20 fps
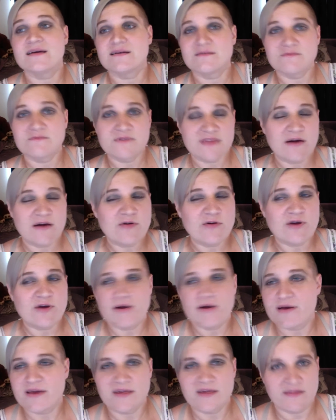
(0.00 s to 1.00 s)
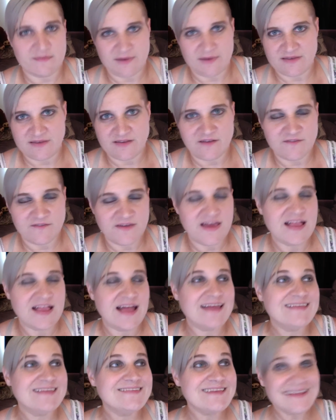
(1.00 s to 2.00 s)
without killing myself. And
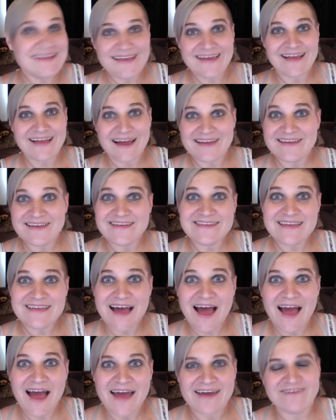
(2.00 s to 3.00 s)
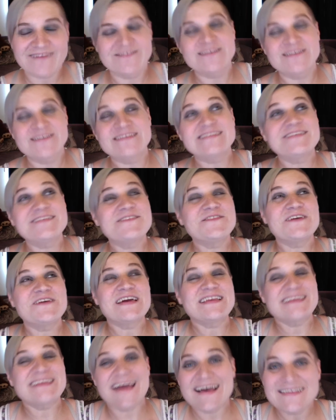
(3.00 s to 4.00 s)
I did it. I didn't die, which is
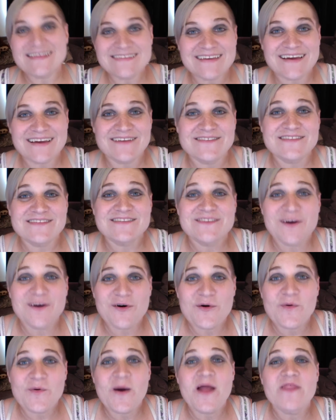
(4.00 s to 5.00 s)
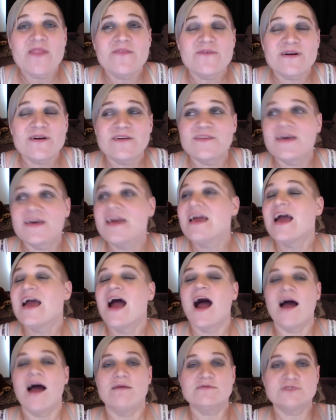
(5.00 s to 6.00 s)
fantastic. I was so thrilled.
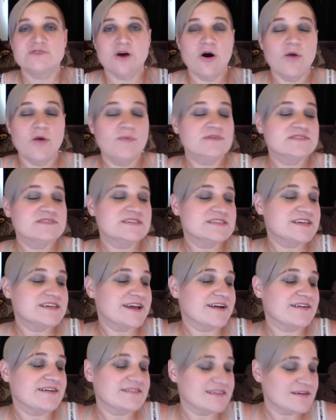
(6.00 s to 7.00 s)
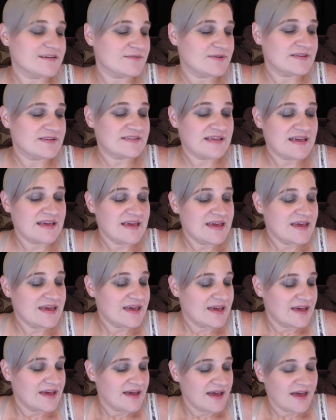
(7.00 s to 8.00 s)
I was almost in tears. It was
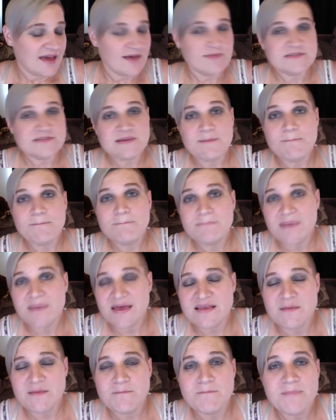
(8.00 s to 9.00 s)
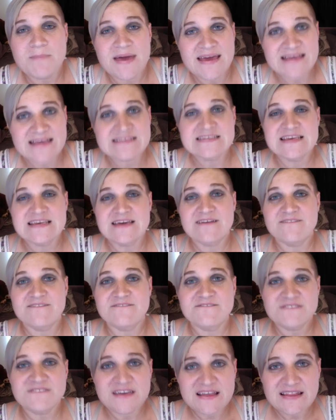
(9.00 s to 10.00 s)
an amazing
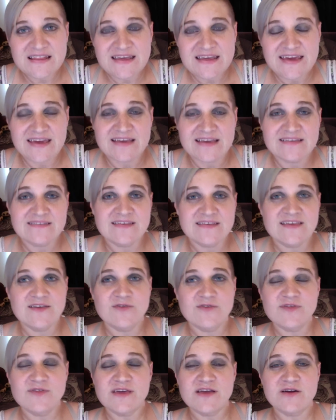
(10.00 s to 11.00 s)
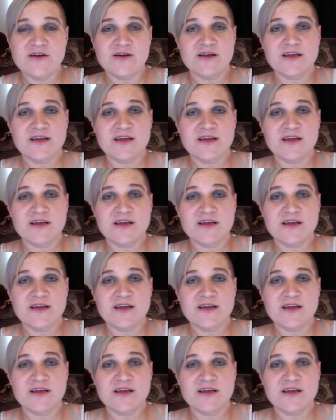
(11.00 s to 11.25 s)
feeling to know that you're